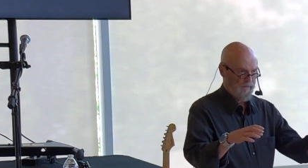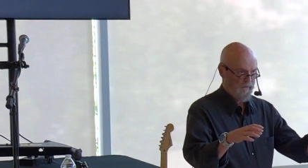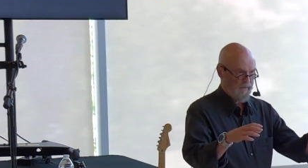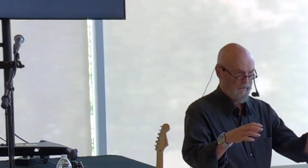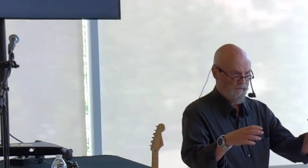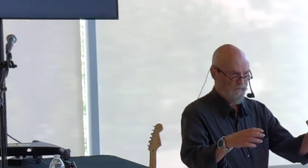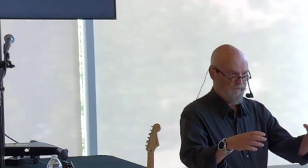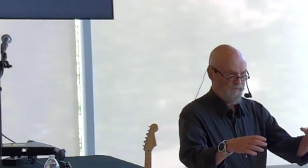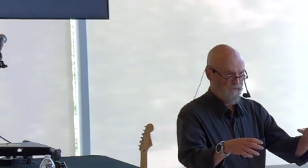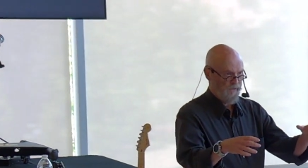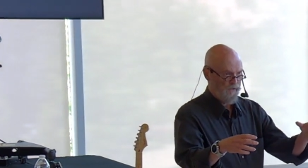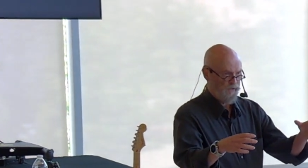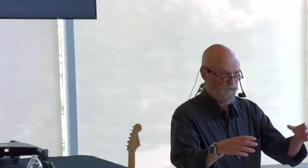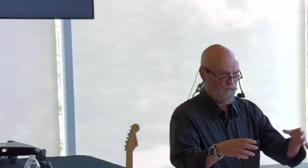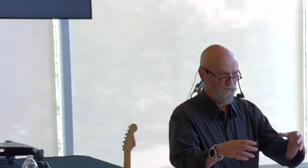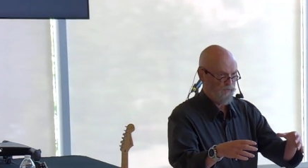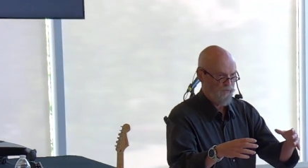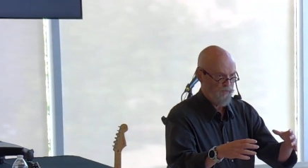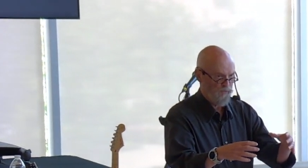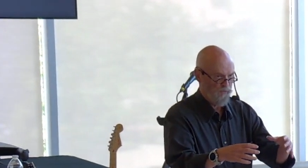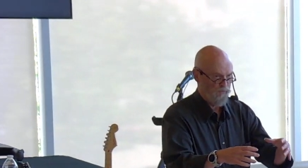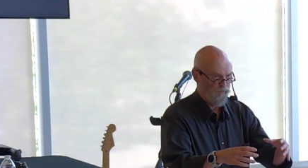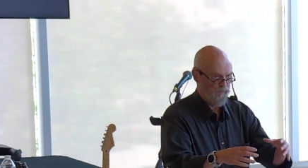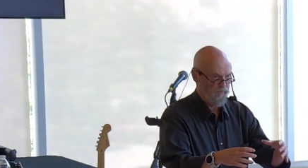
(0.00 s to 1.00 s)
in this
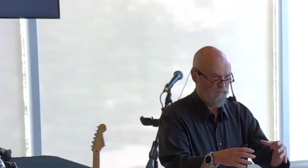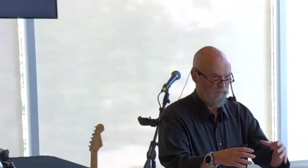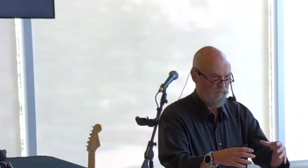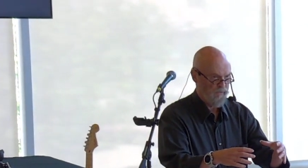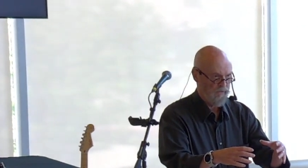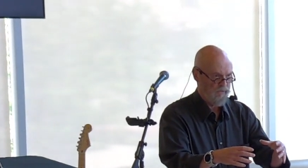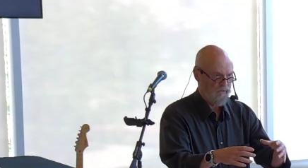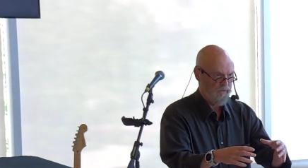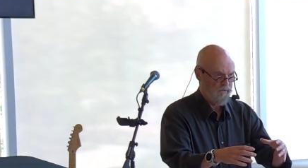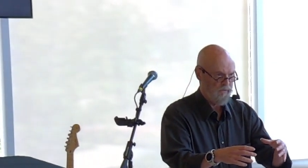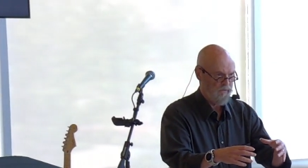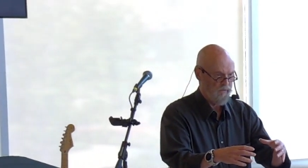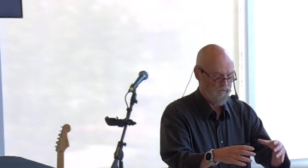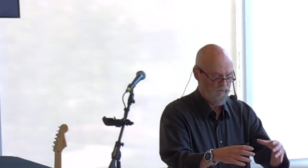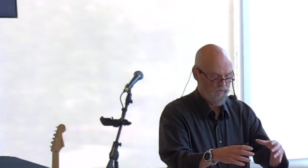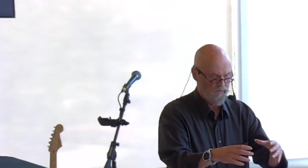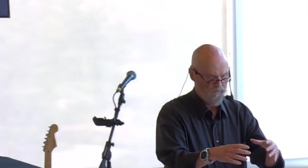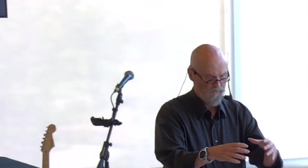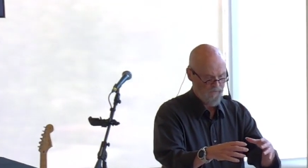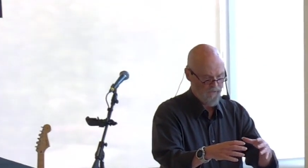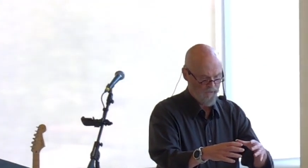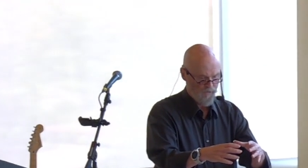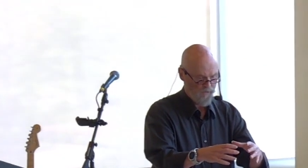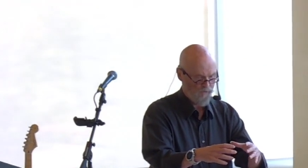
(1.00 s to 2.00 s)
room
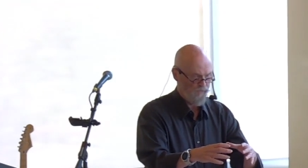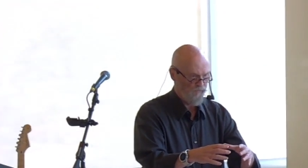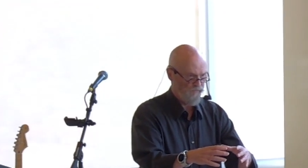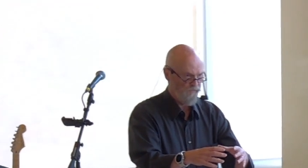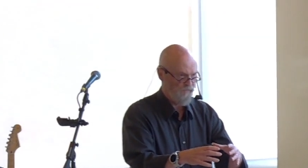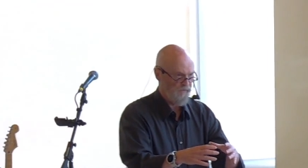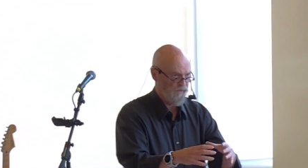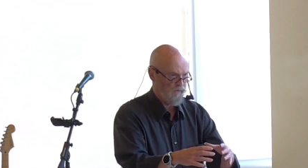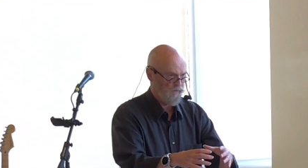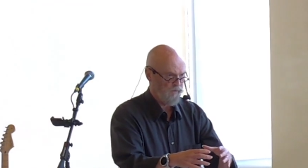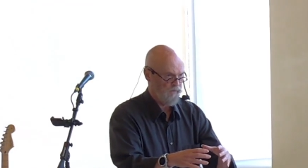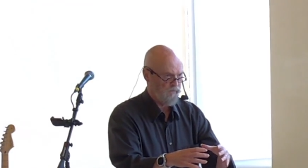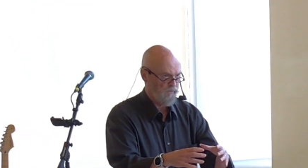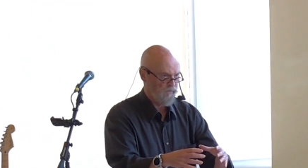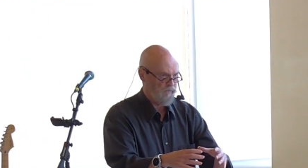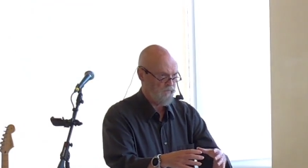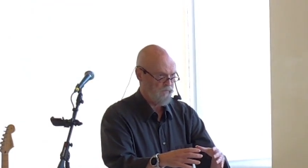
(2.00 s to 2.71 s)
that you fill.